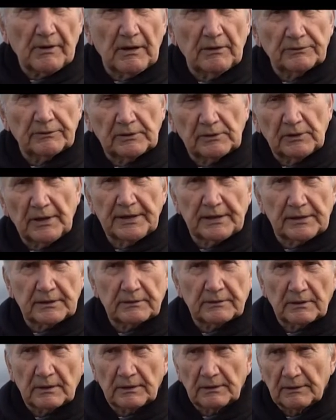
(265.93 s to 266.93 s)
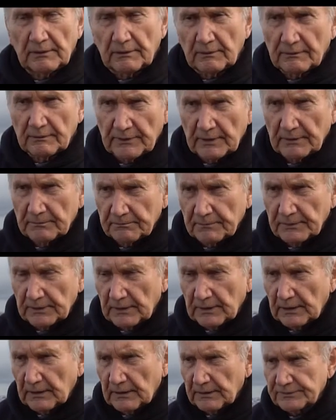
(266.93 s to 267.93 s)
around the lake uh, or the
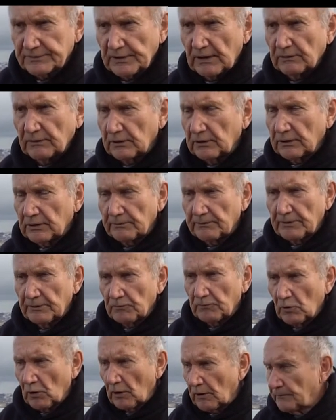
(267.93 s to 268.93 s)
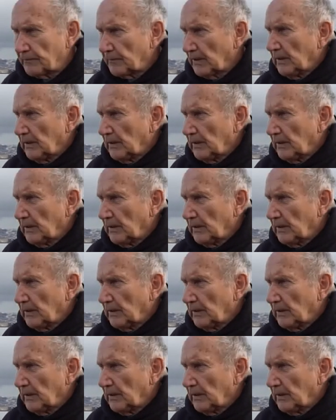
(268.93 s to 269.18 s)
uh, sound a little bit more